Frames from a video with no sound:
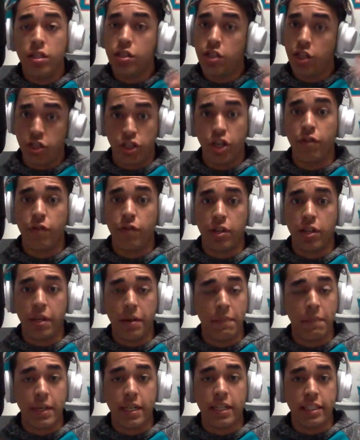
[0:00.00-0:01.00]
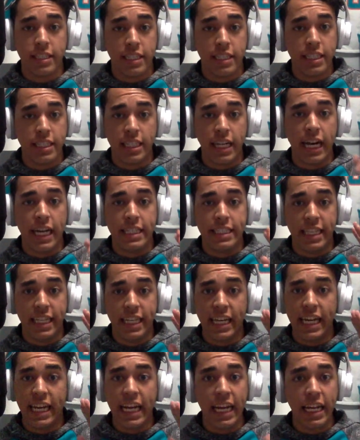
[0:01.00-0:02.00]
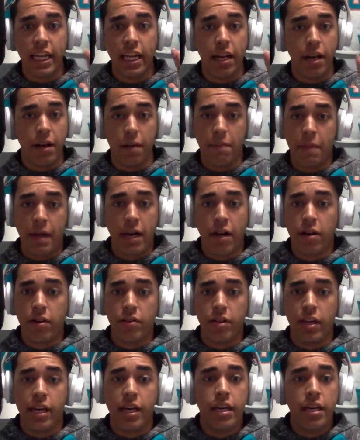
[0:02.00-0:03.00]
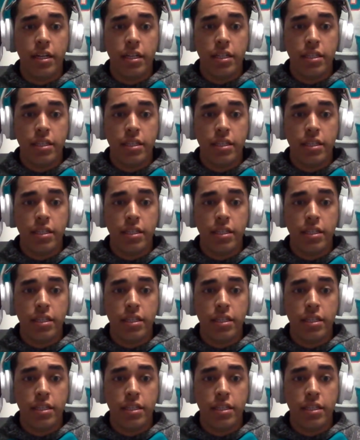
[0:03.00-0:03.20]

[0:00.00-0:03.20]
deservedly because this guy's an idiot and apparently